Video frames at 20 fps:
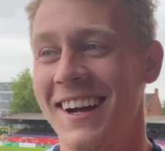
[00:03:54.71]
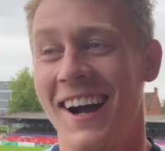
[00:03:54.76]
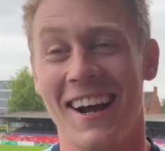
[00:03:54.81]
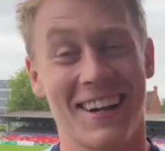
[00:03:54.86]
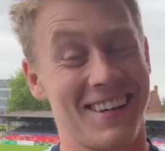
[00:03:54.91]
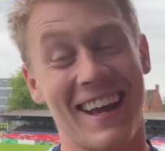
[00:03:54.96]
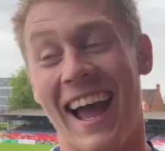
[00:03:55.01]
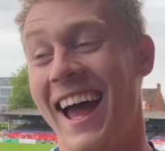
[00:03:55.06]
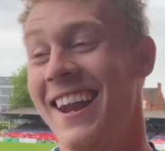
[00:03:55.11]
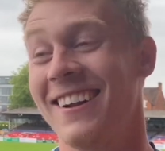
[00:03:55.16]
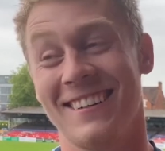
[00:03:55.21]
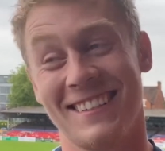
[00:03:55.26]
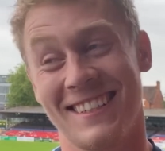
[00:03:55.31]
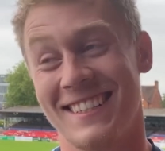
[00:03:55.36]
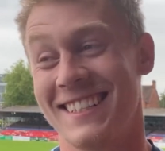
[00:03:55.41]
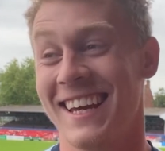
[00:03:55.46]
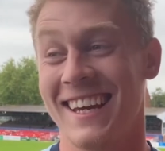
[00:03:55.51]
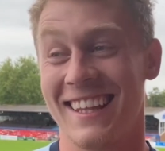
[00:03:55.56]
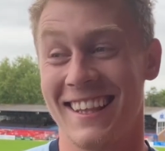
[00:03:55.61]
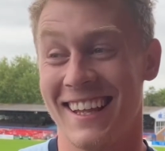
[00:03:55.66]
I cannot
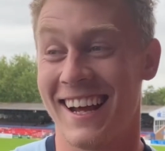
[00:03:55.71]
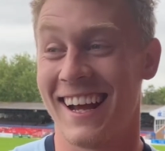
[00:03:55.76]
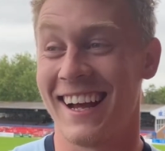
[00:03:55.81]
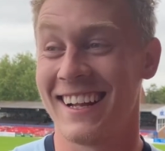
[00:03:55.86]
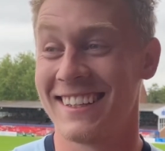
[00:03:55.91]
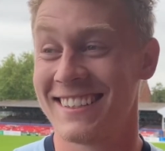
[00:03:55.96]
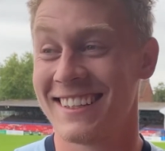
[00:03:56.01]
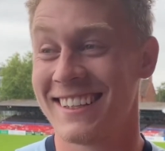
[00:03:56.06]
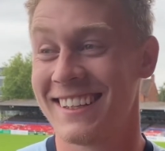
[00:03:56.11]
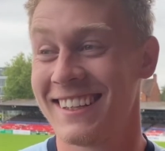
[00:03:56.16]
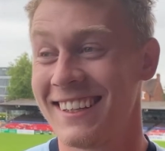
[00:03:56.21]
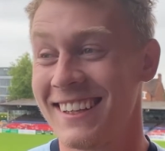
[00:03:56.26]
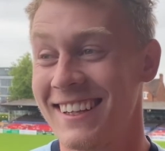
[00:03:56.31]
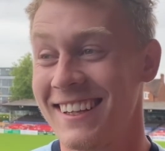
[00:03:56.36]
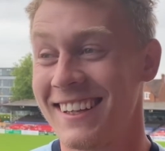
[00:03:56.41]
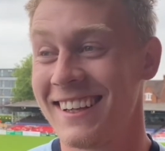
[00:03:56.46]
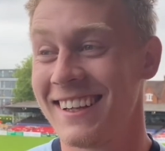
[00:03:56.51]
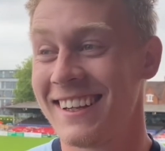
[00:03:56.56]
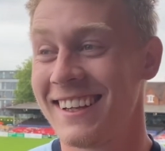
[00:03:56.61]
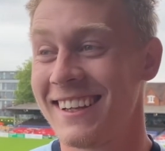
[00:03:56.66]
say that.
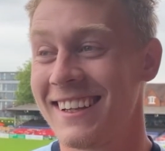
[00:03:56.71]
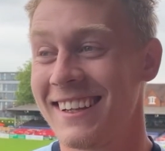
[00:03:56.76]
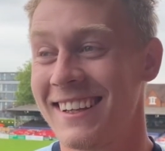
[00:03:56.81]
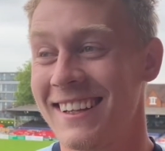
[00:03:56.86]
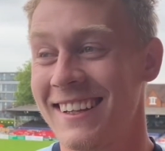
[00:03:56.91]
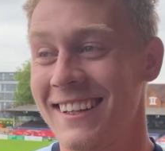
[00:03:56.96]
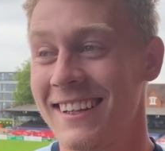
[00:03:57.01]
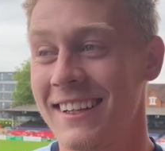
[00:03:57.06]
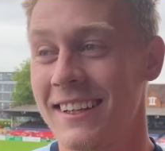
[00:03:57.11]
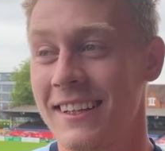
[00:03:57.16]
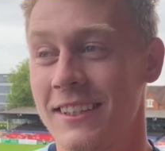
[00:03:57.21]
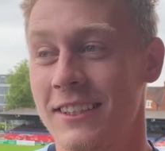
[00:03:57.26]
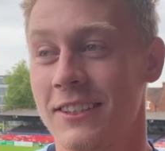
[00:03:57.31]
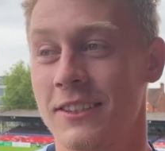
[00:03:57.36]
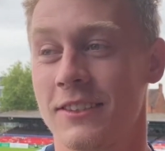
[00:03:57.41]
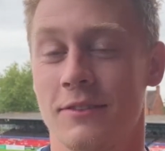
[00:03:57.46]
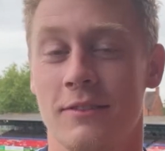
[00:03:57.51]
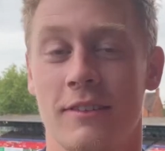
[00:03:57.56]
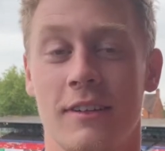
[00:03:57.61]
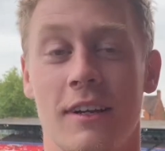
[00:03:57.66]
Uh, just say
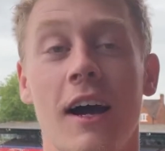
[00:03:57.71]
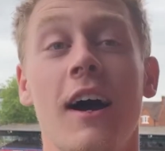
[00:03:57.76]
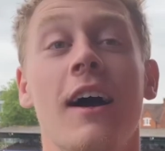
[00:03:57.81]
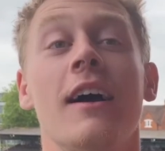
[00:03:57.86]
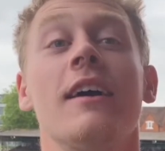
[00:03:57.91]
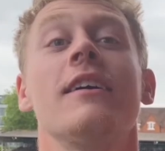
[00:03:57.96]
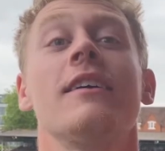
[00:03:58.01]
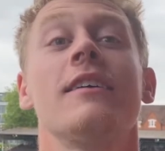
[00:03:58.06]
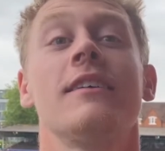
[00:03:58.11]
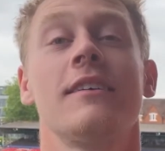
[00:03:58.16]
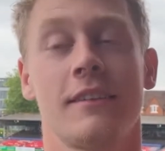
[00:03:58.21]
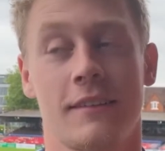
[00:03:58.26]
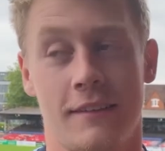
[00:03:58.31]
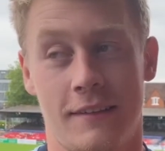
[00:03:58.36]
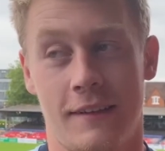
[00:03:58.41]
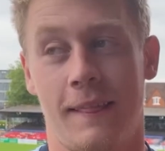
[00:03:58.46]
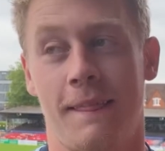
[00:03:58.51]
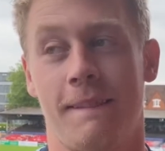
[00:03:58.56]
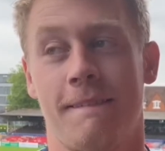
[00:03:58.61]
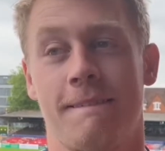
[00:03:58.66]
play as much as
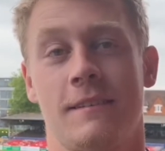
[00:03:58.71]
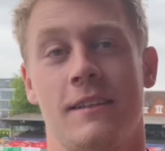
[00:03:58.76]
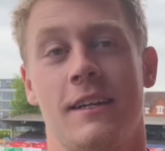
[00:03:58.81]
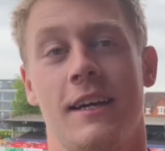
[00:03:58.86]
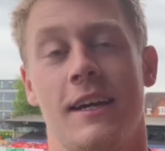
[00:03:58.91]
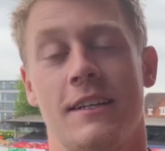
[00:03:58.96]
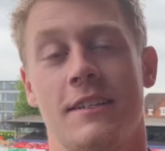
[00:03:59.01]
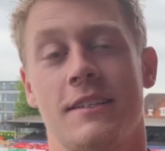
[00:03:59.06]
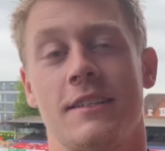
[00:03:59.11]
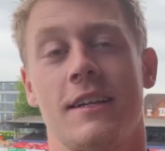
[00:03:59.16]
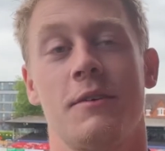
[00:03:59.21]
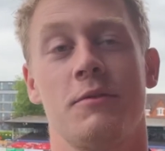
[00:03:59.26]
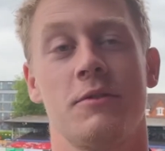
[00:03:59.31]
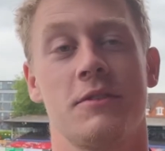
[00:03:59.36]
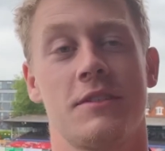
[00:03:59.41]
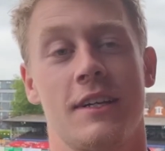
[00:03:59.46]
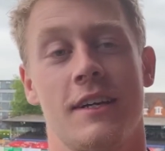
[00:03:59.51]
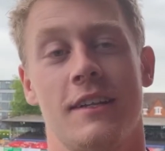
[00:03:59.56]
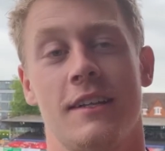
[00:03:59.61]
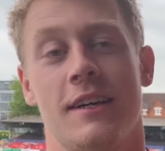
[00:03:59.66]
you can. Yes, I will
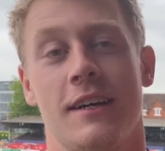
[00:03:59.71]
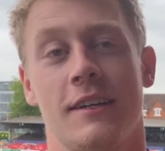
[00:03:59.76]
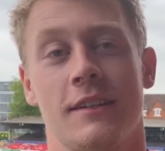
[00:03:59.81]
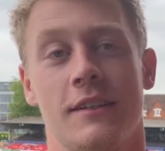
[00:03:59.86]
say that.